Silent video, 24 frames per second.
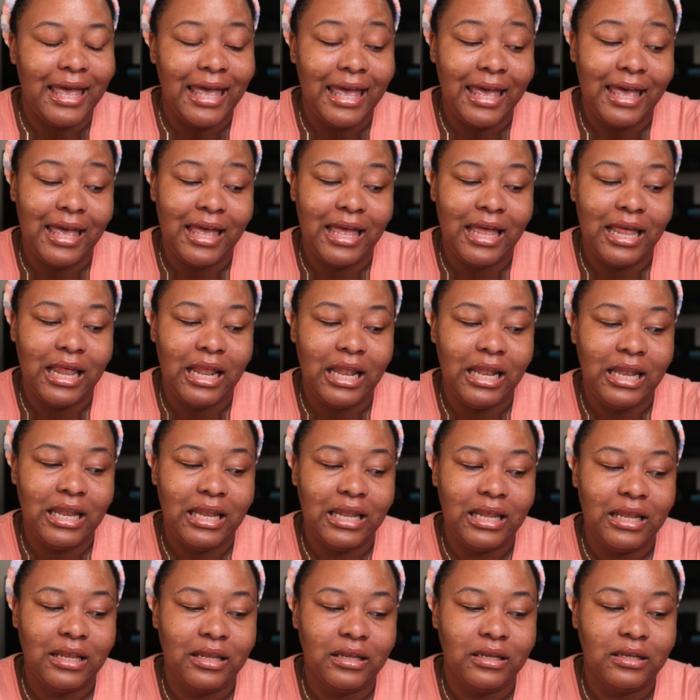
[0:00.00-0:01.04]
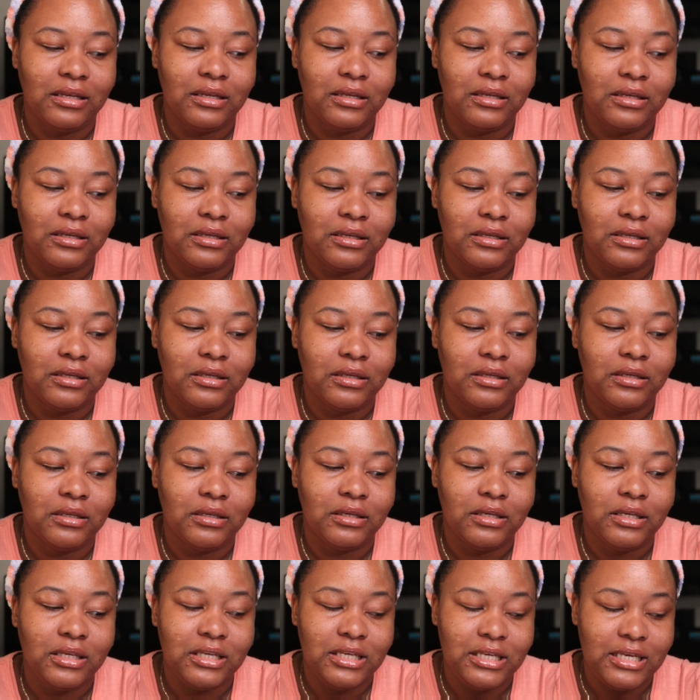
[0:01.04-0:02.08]
And
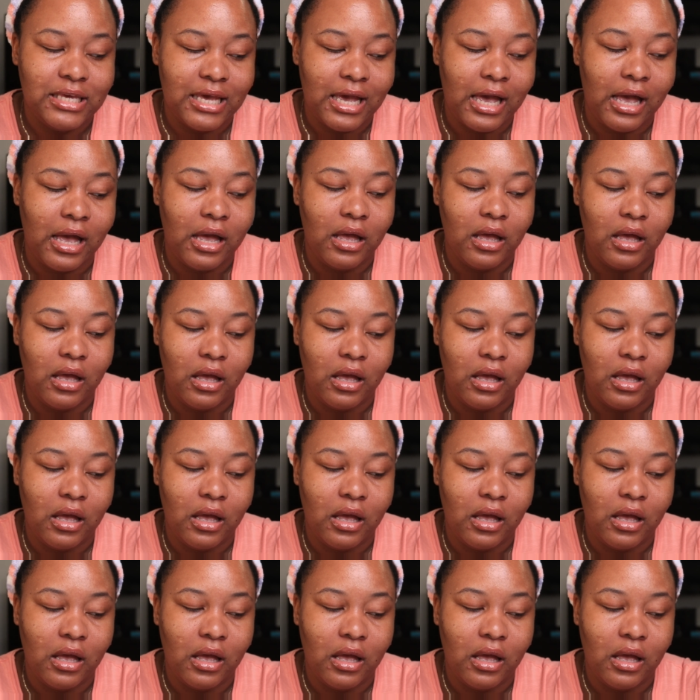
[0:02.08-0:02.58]
yeah.